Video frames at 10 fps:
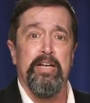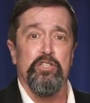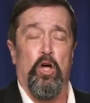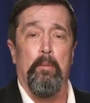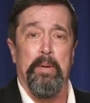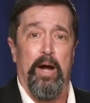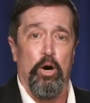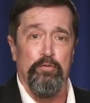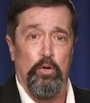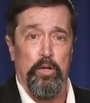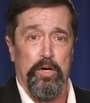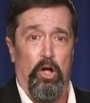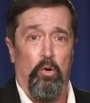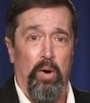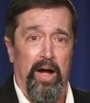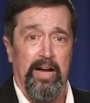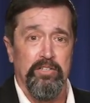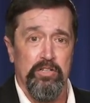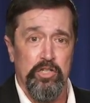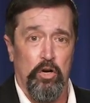is all powerful and all
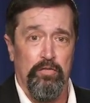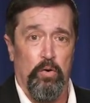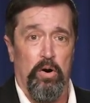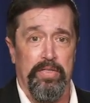wise, and so forth,